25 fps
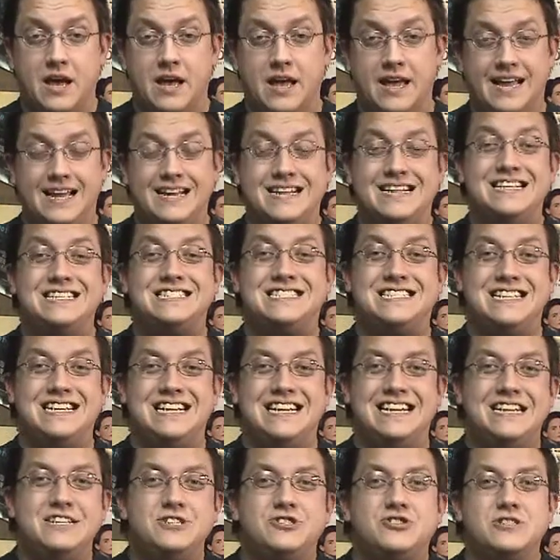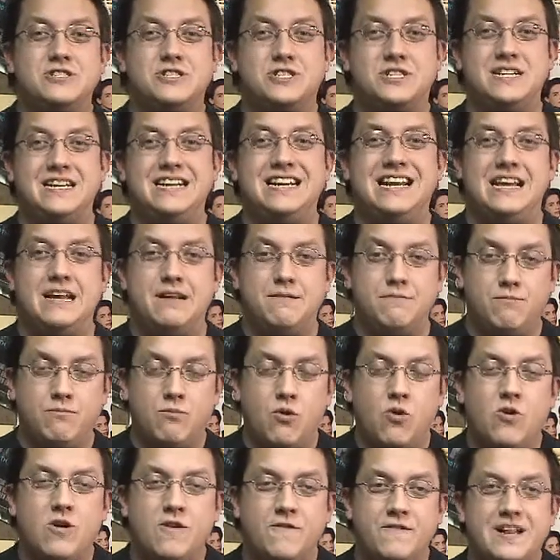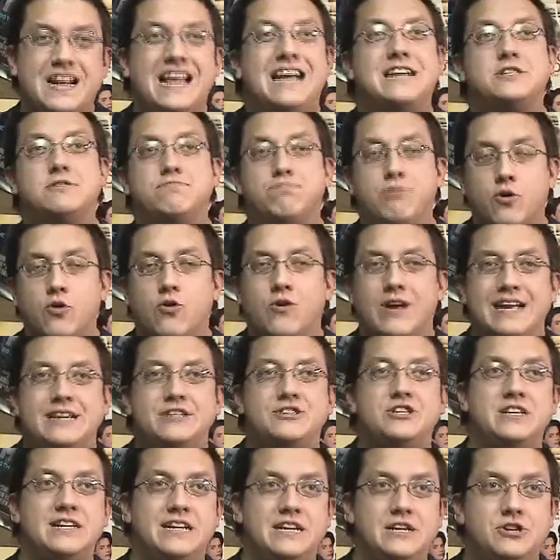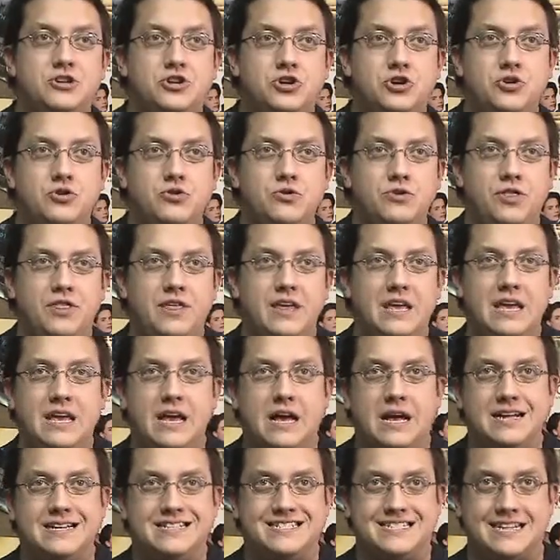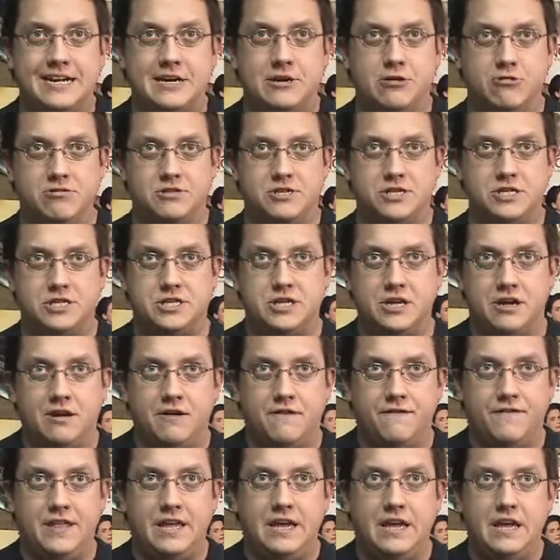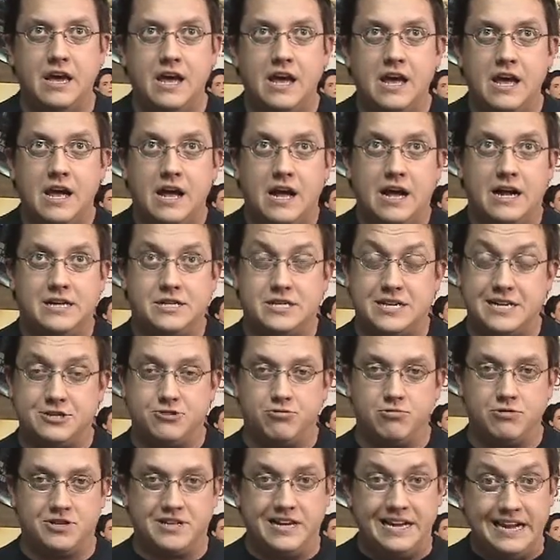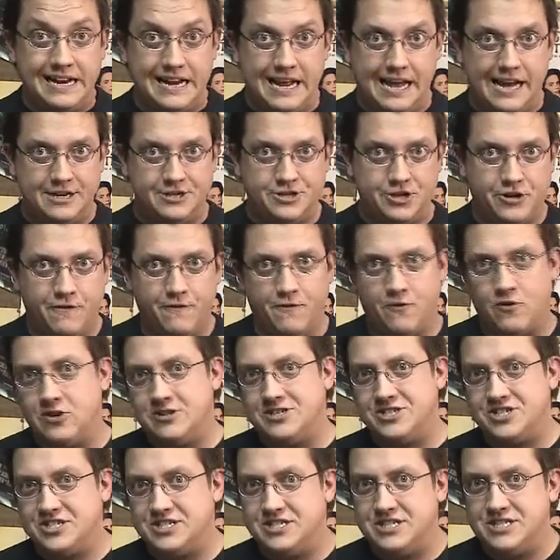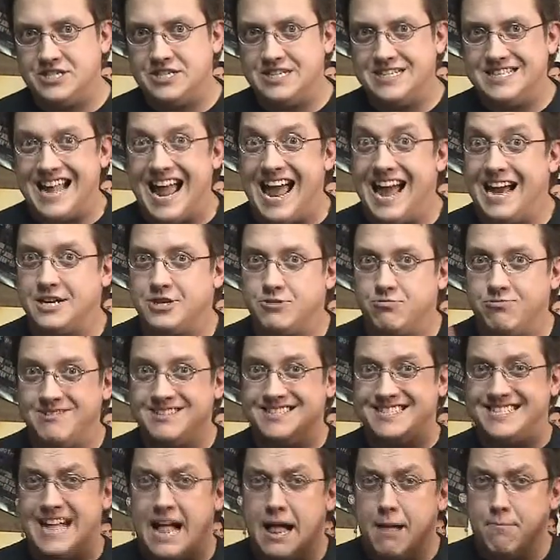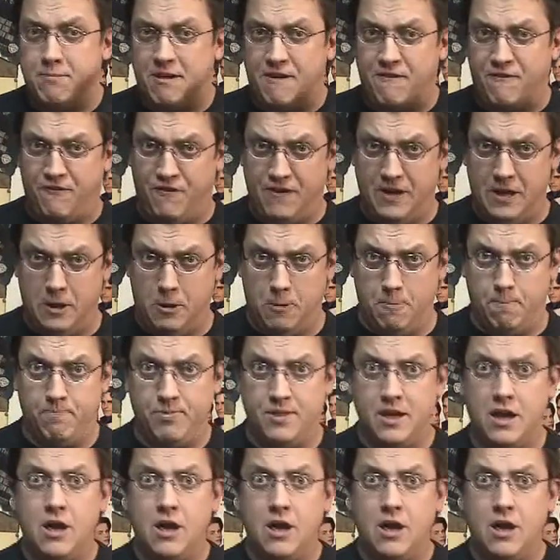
It is an interesting, more of an exploration into the psychosis of the sexual teenager versus an actual zombie film.